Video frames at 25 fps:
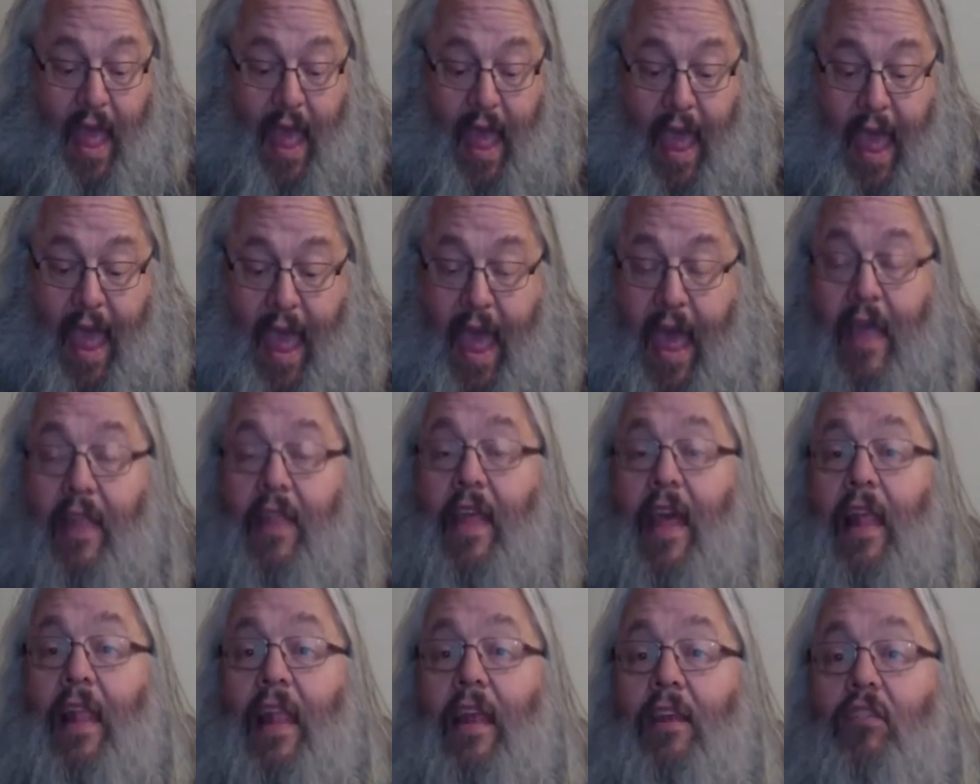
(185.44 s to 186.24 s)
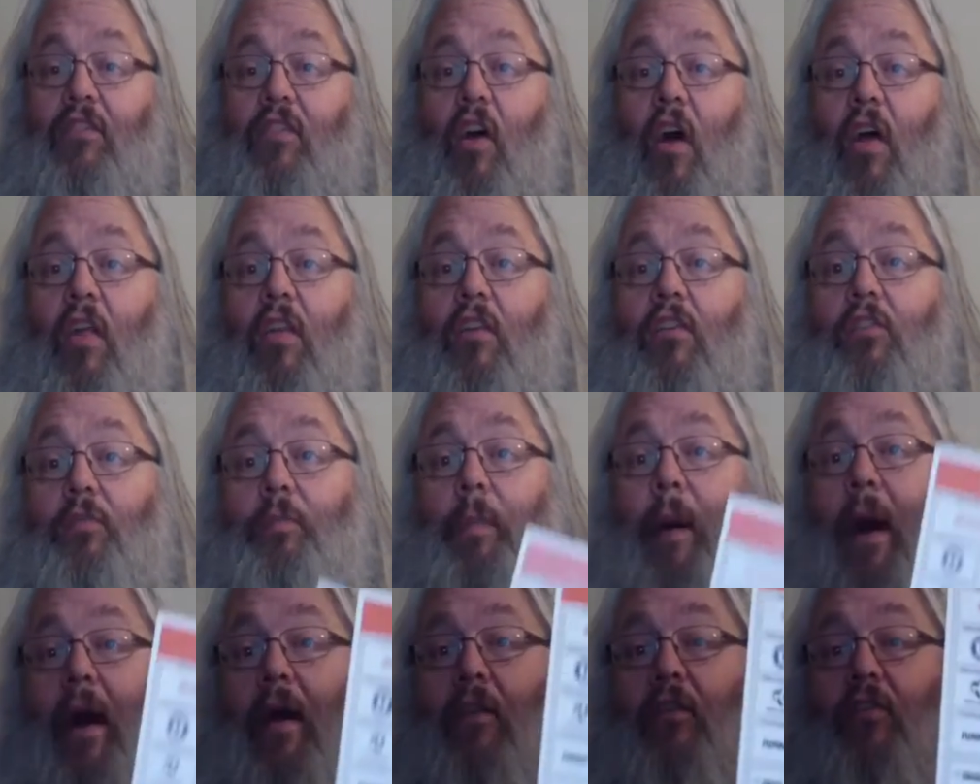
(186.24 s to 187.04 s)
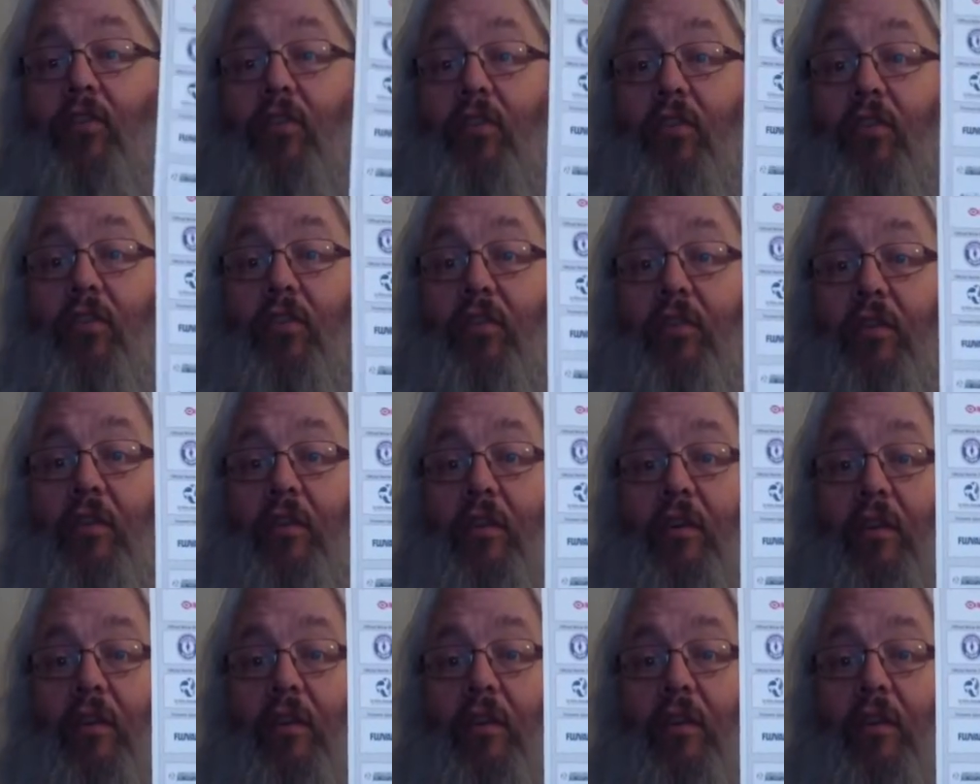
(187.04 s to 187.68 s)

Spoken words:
And they list all their sponsors,